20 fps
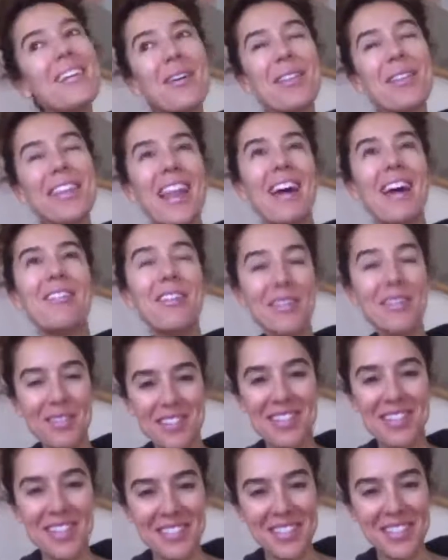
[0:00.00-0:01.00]
that
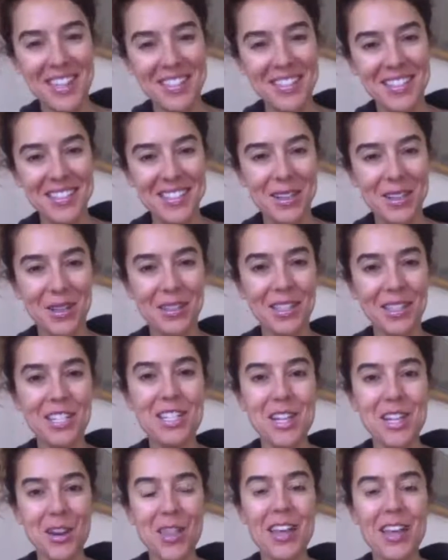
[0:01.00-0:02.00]
everyone doesn't necessarily
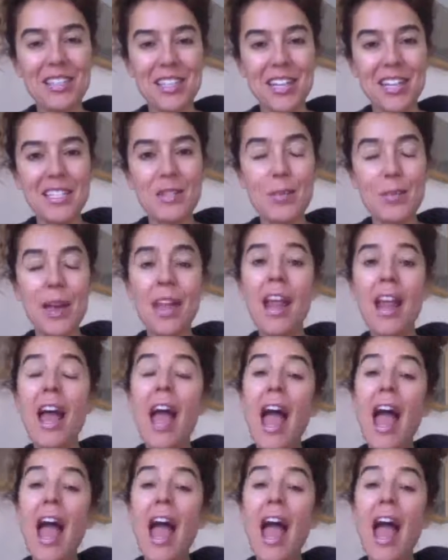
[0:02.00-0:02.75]
share that sentiment.